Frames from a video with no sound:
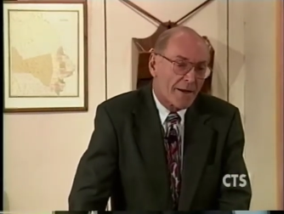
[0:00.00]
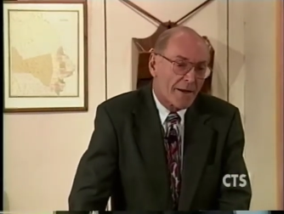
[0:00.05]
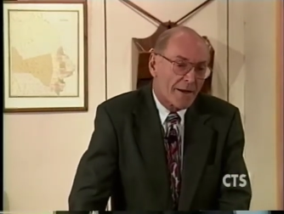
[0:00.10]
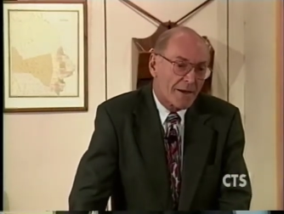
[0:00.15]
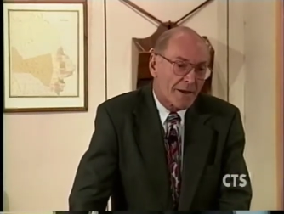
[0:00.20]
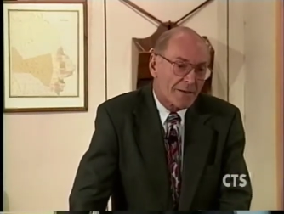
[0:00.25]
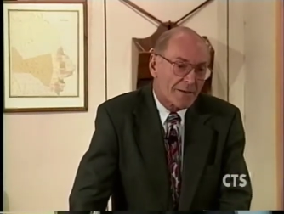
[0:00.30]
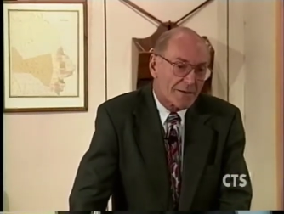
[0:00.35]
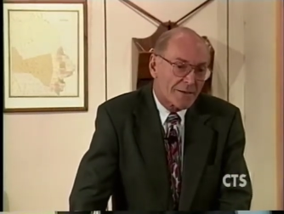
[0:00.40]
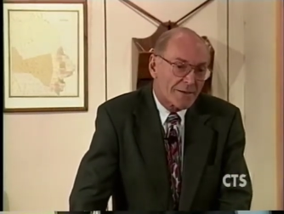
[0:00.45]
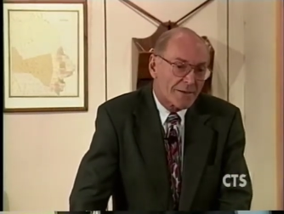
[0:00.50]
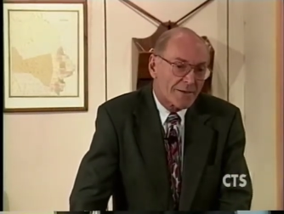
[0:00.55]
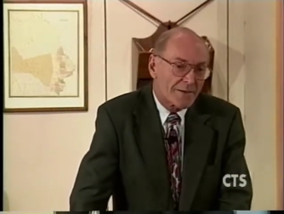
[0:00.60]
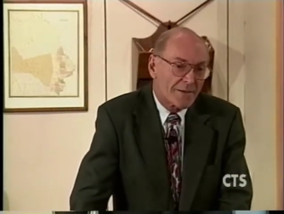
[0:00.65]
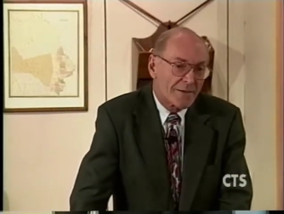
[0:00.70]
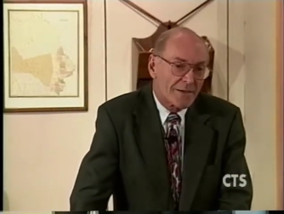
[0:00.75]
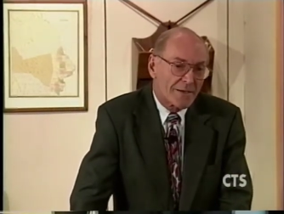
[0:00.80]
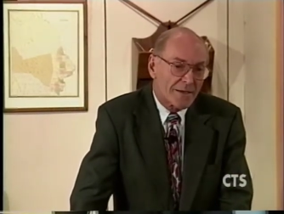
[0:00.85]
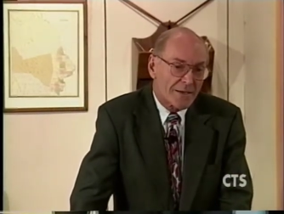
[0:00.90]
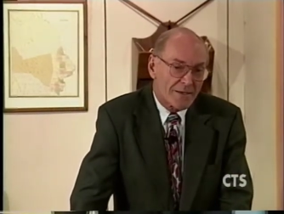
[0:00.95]
And, uh,
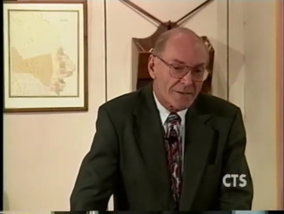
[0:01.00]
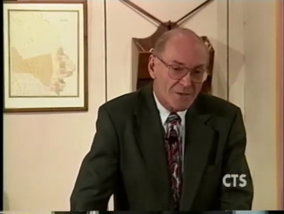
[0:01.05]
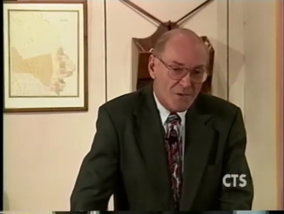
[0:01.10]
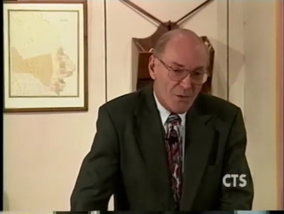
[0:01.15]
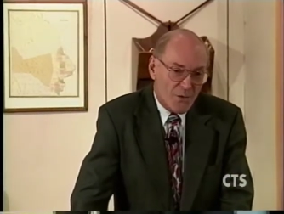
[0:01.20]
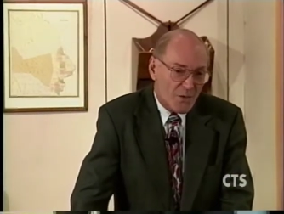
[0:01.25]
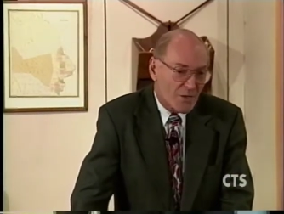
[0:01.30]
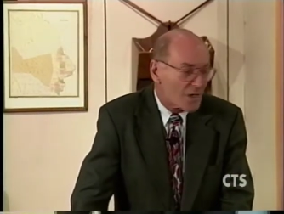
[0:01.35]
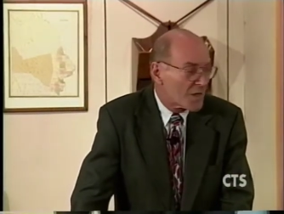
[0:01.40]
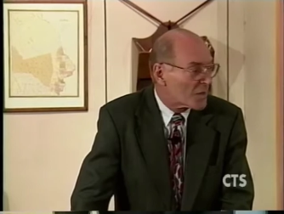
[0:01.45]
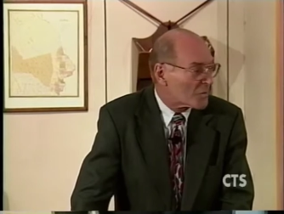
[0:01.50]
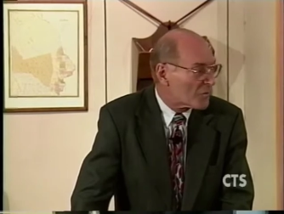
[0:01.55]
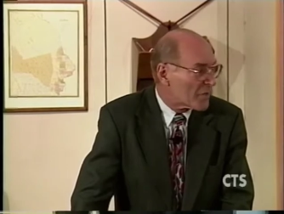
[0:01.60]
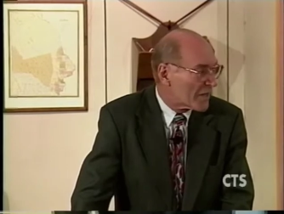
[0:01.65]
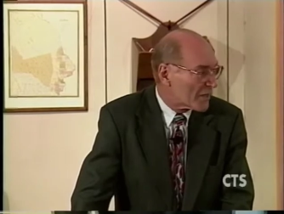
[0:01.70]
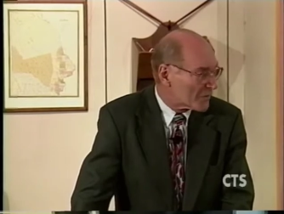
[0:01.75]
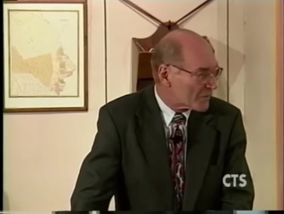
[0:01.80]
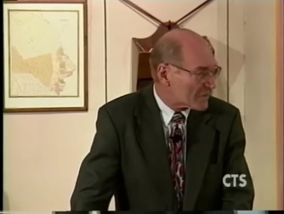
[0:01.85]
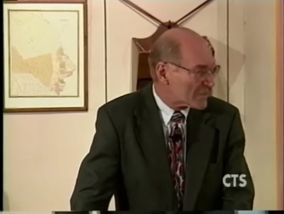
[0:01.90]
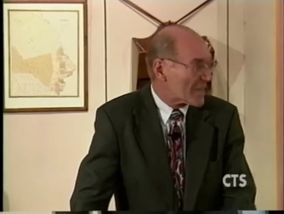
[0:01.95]
and so the young
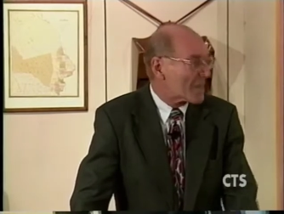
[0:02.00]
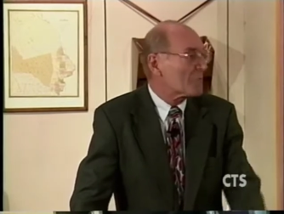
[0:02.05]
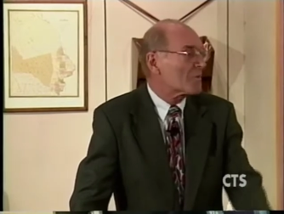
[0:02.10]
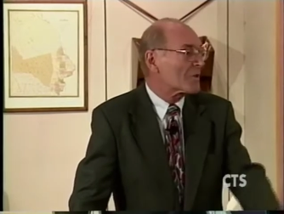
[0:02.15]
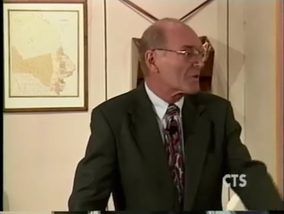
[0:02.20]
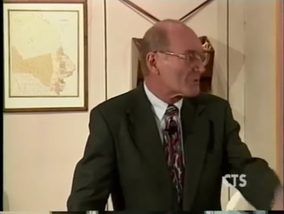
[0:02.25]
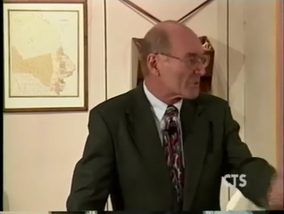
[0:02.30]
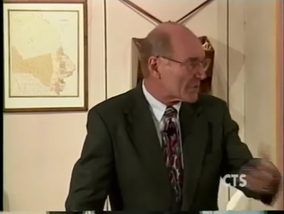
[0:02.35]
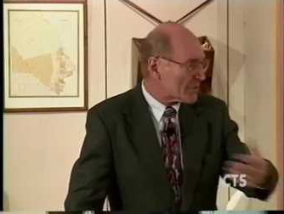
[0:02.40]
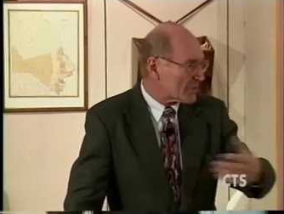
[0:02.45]
man was able to